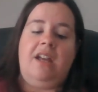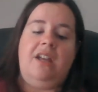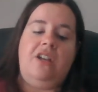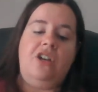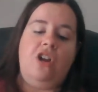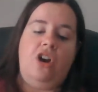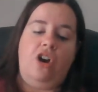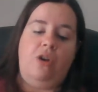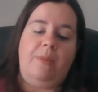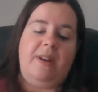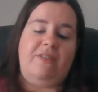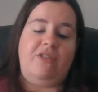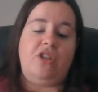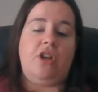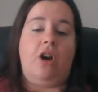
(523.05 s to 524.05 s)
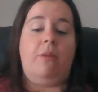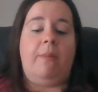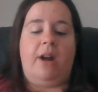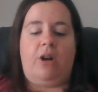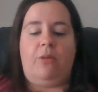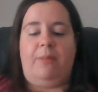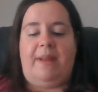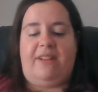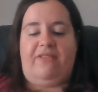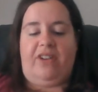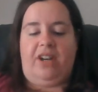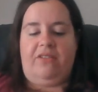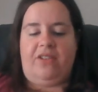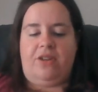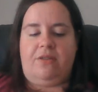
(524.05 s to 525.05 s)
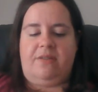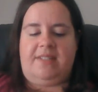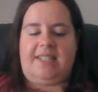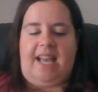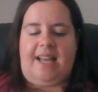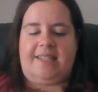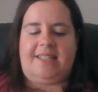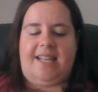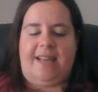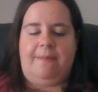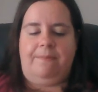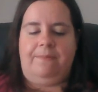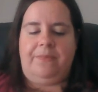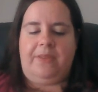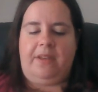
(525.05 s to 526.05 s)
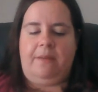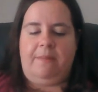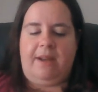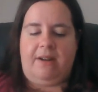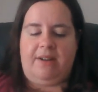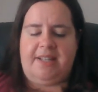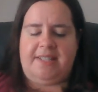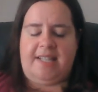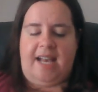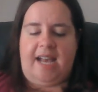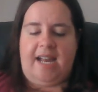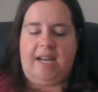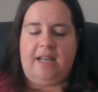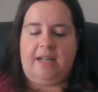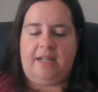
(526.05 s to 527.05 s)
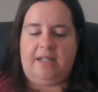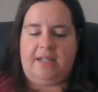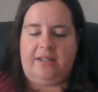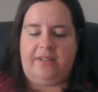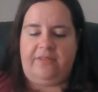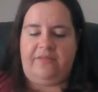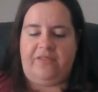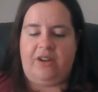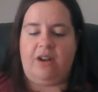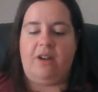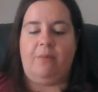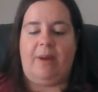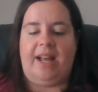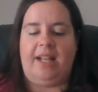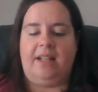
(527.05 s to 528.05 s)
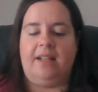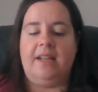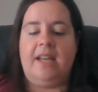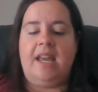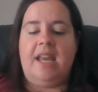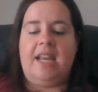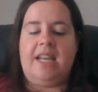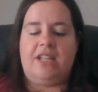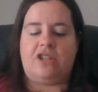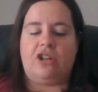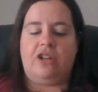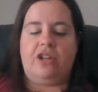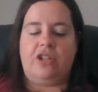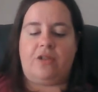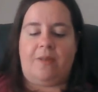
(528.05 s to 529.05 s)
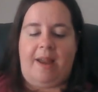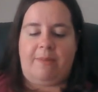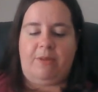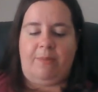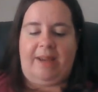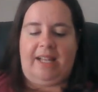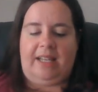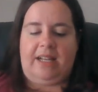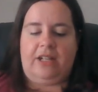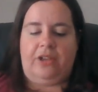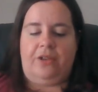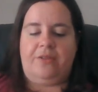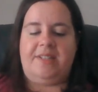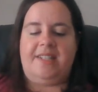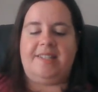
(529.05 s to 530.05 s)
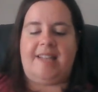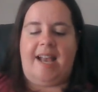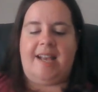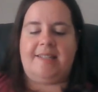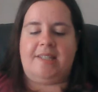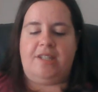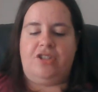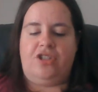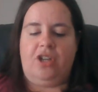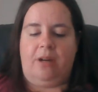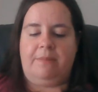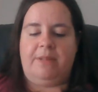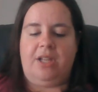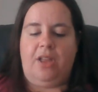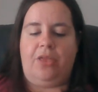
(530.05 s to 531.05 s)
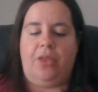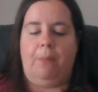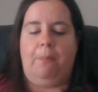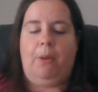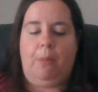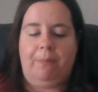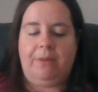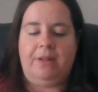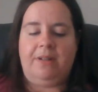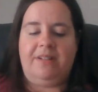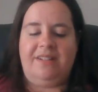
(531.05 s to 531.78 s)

No, but if you don't, Mark will make fun of you, Scott said. Barry sighed. Very well. He turned, grabbed the railing, closed his eyes, and jumped. Thump.